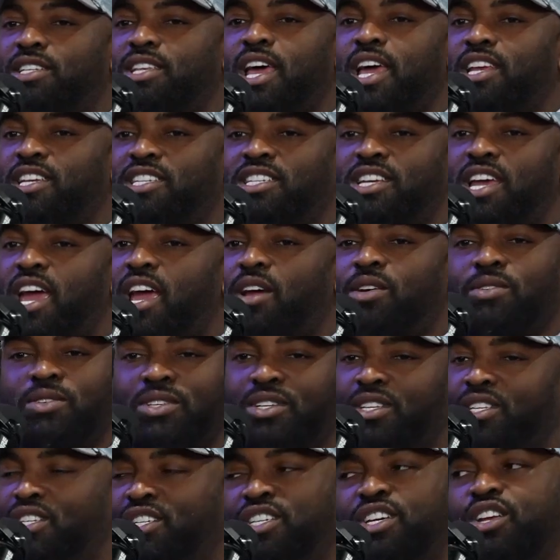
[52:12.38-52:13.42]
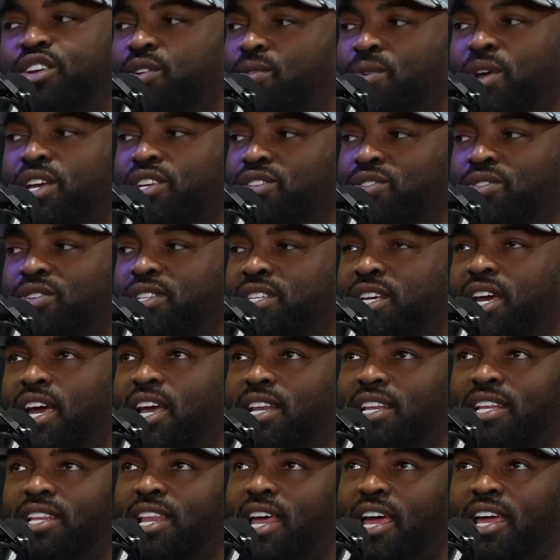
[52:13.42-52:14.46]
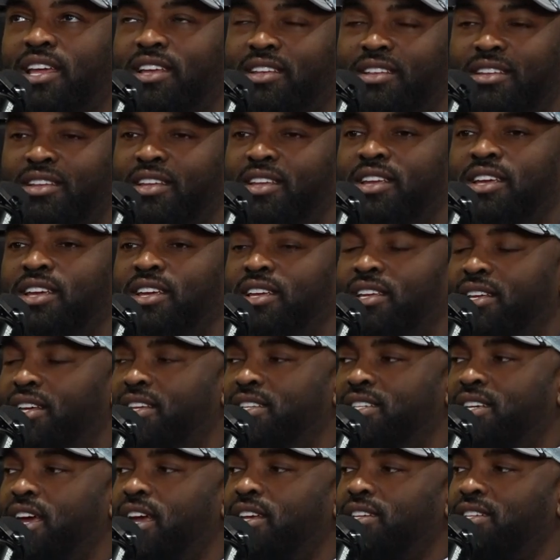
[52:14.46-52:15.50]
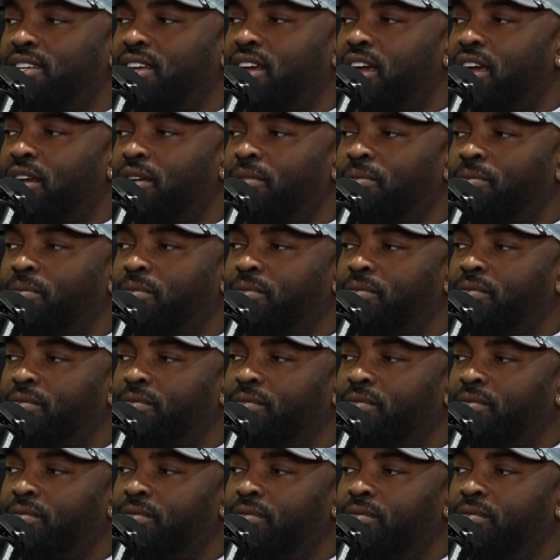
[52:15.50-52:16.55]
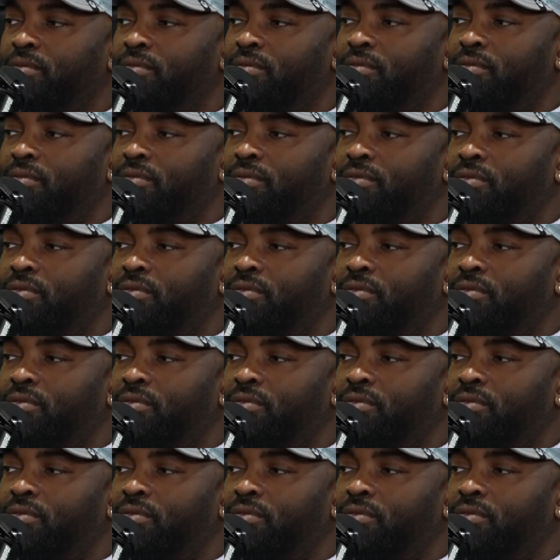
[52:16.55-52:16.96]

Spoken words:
like Shaq was a generational talent. The reason is 3 seconds in the key.